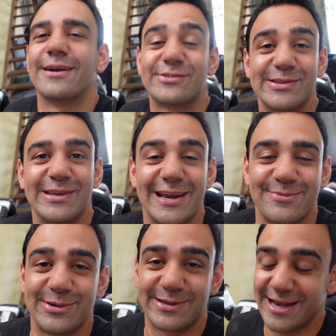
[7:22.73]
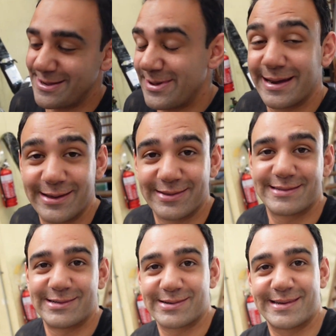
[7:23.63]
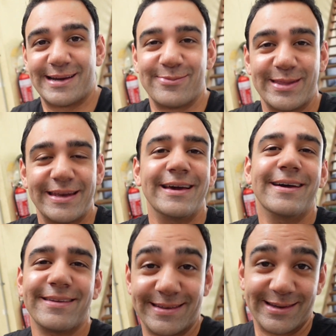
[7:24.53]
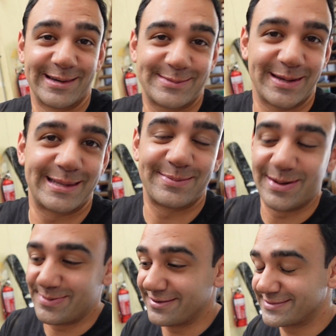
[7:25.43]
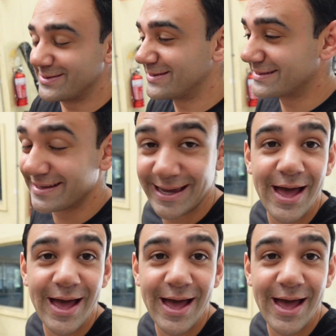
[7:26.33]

I should have taken more time and got the sock to come with it. Did not expect it to pop off so easily.